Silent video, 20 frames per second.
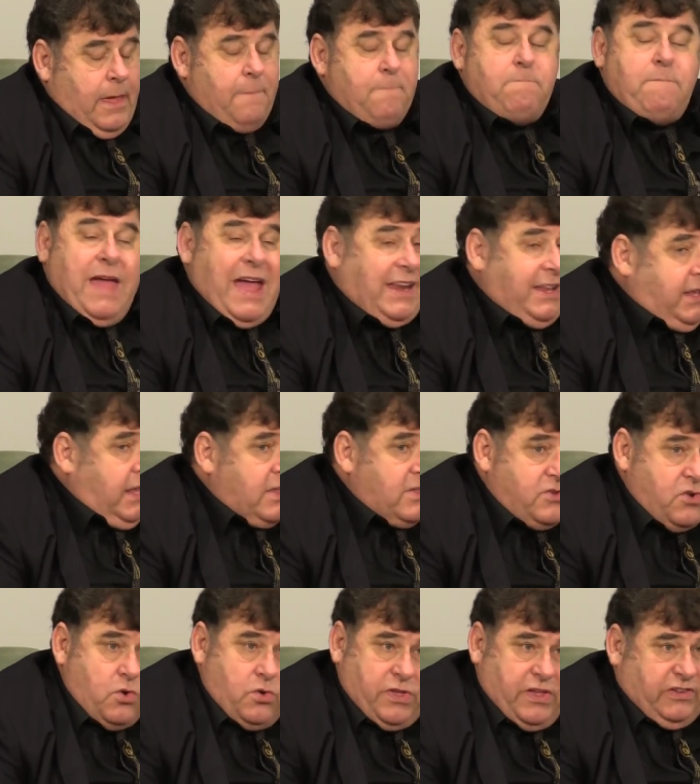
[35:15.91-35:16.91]
Men can
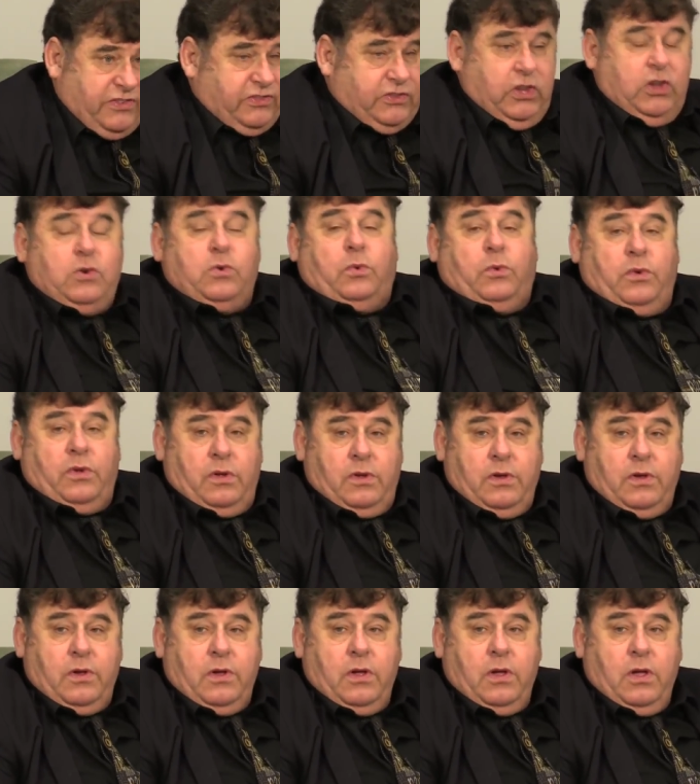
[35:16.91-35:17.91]
do this too.
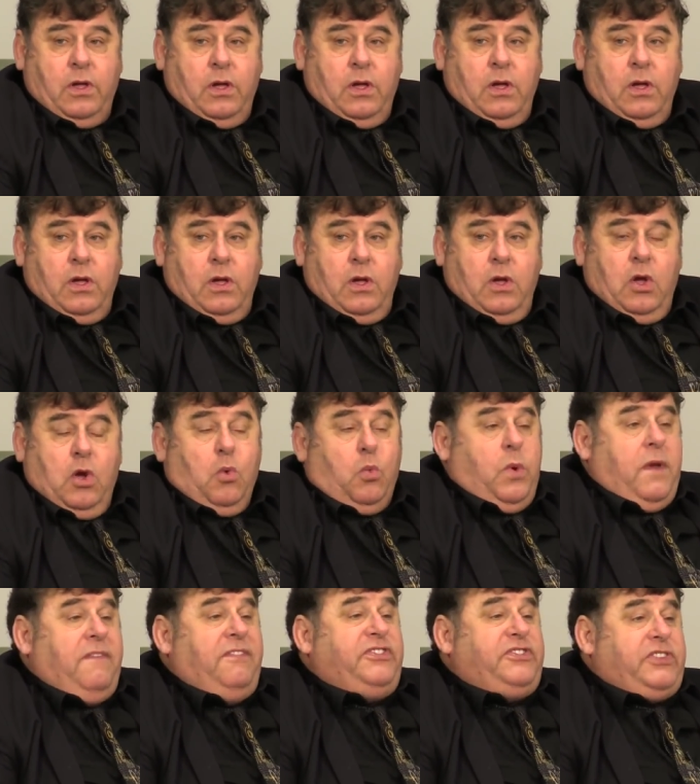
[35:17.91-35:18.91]

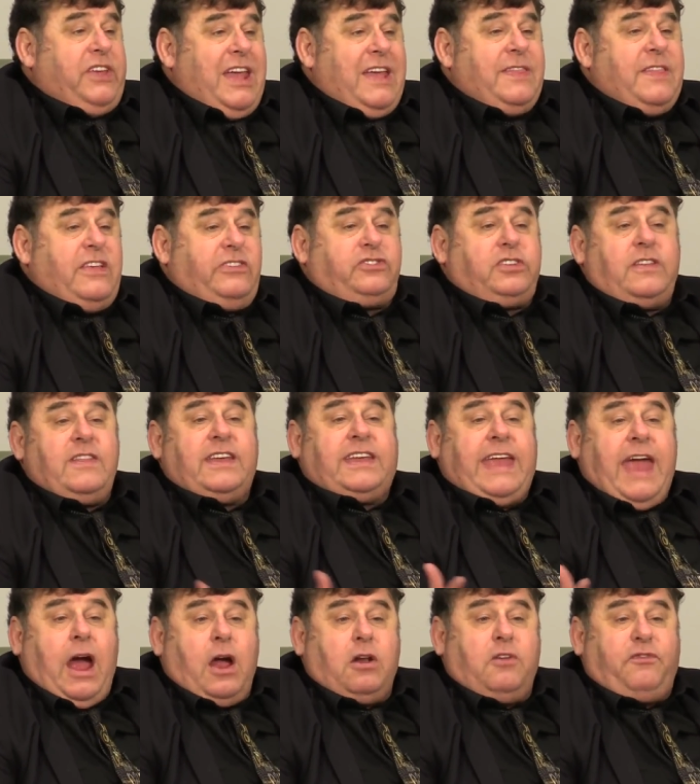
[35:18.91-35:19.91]
We've seen this in the
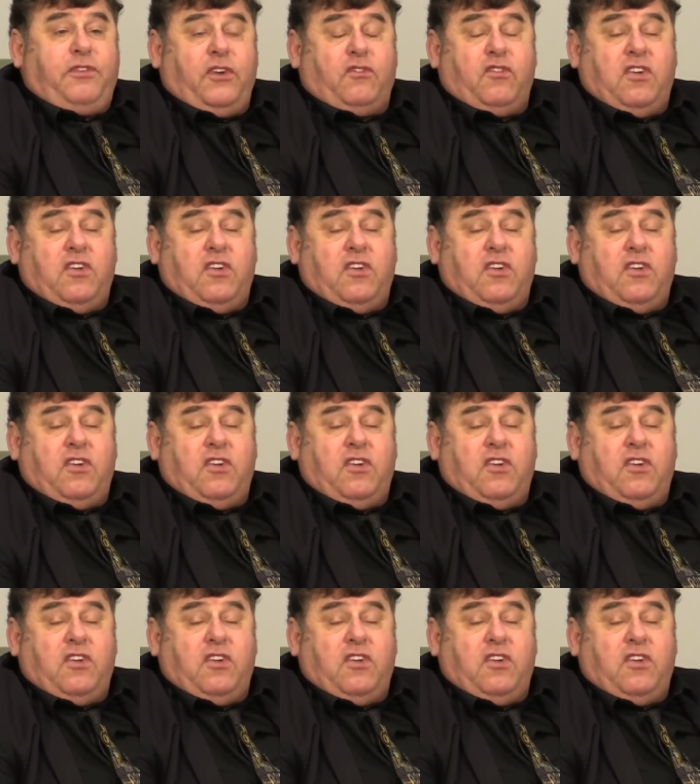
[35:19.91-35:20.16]
counterfeit